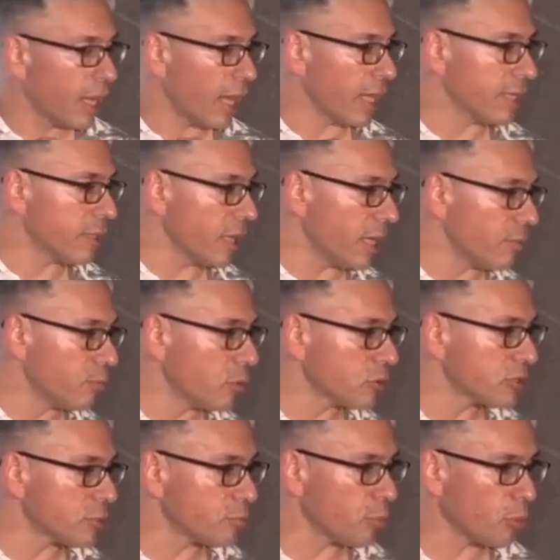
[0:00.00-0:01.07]
and, and
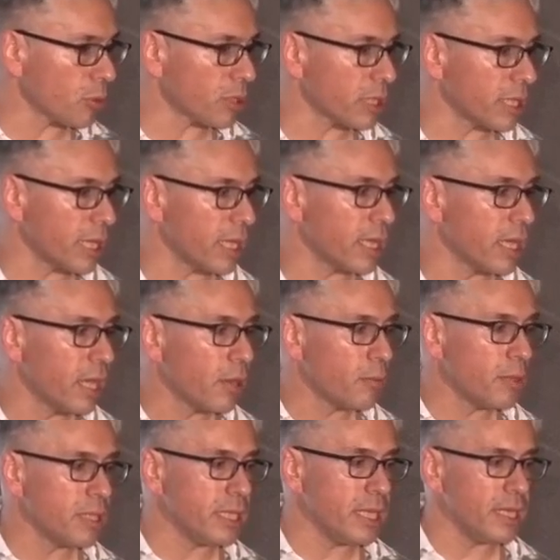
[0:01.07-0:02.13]
most importantly,
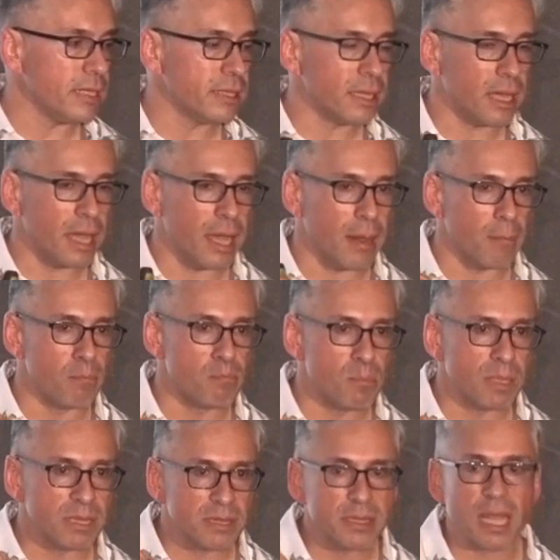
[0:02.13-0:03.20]
we need a
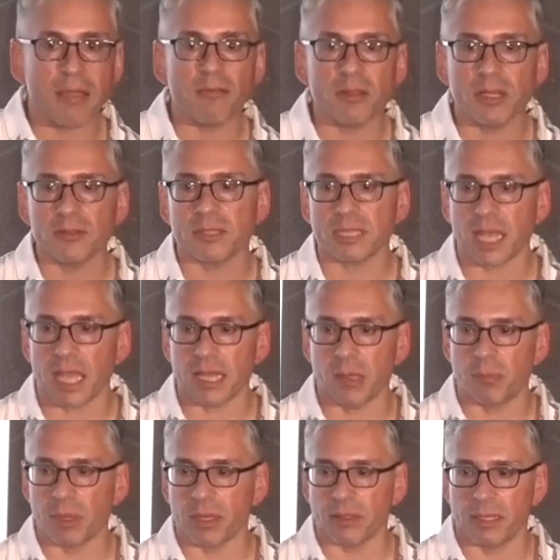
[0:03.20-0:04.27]
level of
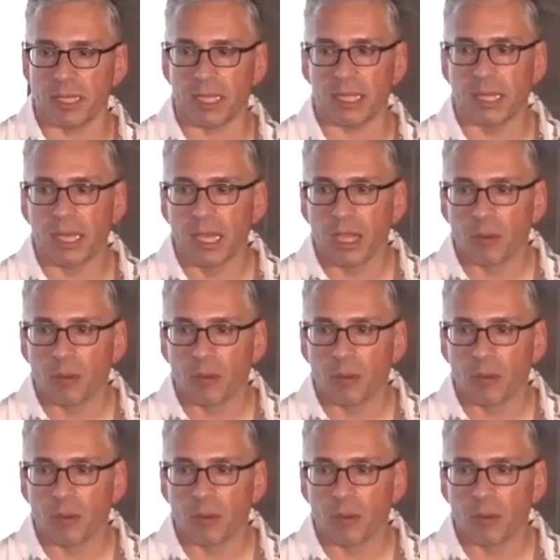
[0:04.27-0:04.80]
scalability